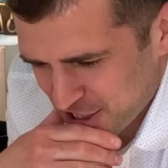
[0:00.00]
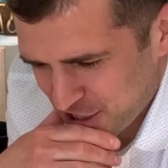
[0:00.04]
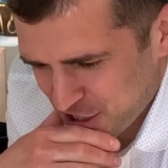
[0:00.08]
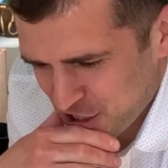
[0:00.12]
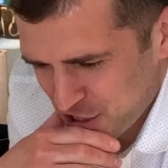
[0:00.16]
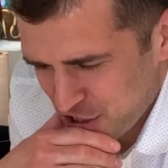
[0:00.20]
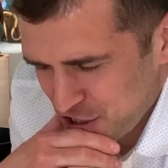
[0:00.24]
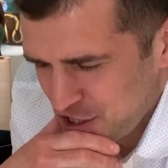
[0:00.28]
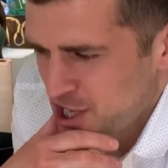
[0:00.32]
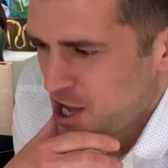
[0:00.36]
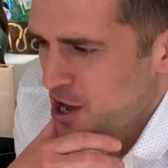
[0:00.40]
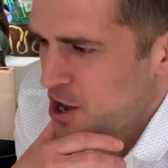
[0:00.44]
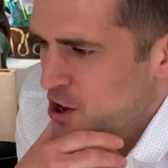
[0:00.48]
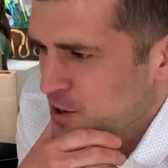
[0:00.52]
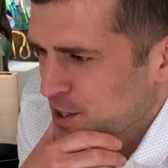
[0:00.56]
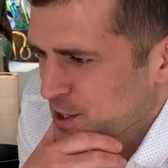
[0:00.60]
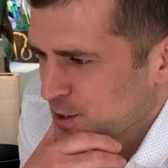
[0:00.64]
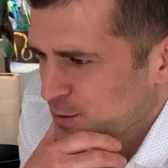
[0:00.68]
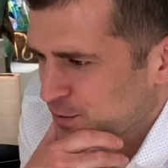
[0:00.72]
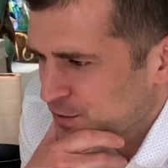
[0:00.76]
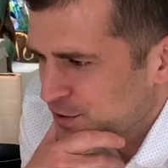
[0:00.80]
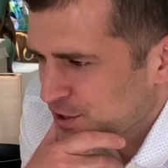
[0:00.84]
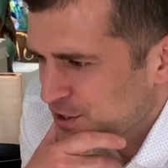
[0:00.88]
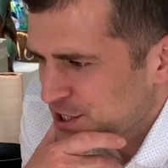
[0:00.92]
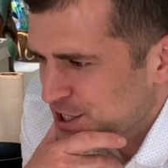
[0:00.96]
I just know
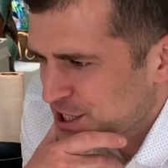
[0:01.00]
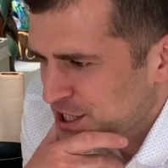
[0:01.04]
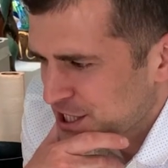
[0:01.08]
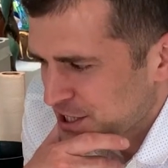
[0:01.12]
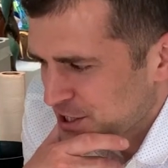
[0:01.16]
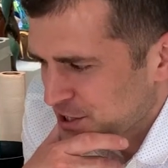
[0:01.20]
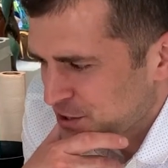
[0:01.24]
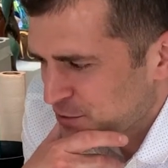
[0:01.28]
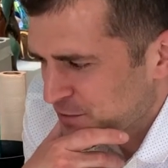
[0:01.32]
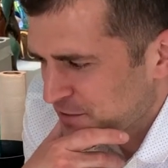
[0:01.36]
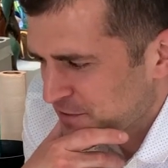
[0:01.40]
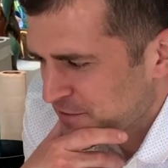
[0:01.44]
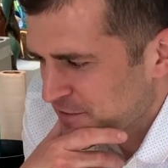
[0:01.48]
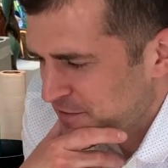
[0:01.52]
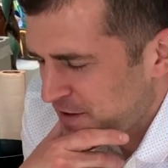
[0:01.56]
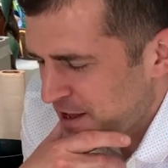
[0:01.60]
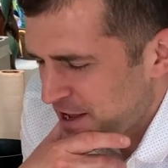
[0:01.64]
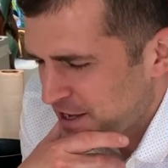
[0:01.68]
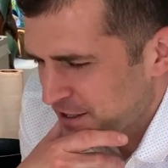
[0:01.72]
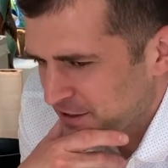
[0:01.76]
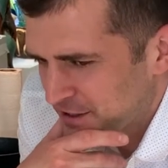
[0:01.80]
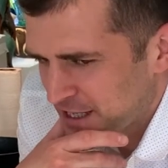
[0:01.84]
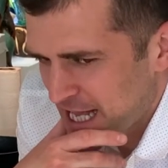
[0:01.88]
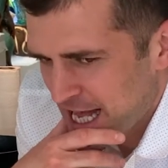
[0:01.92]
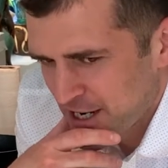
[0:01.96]
it's one of those things that would
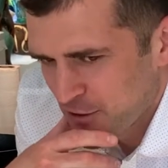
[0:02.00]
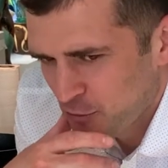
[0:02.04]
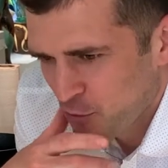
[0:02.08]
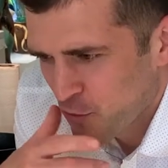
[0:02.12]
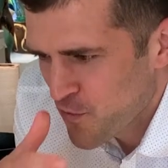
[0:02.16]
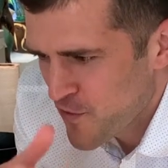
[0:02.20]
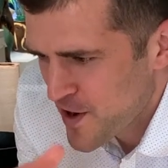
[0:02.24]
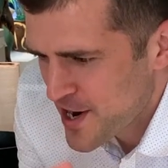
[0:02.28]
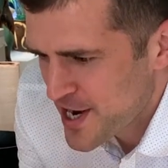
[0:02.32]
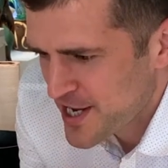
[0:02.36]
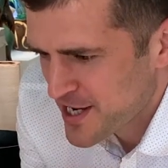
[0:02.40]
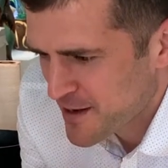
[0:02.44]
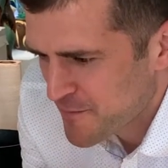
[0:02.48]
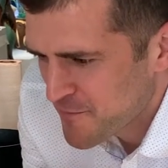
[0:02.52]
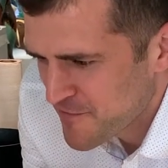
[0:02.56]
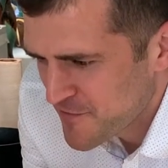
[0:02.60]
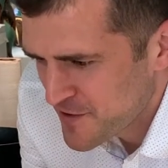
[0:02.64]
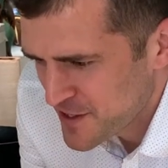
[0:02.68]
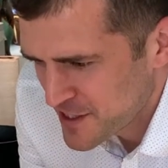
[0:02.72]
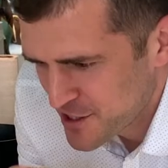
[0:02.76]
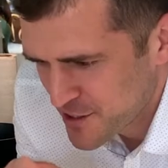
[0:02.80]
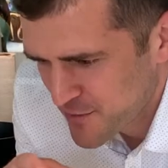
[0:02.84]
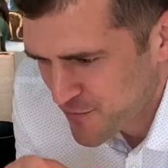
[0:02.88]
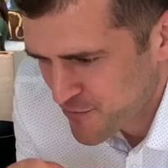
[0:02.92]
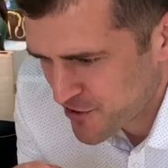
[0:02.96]
fail, and already I'm
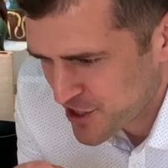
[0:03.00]
feeling the